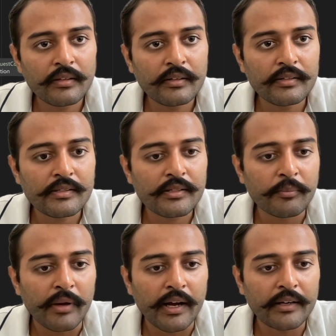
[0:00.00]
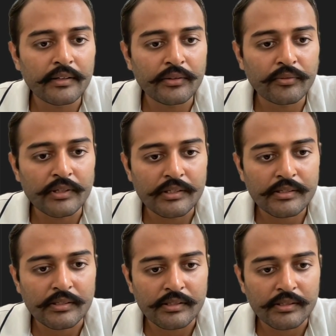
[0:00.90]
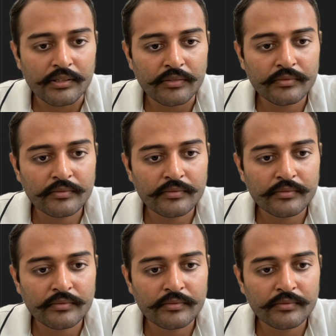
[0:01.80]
Let's say bad request itself.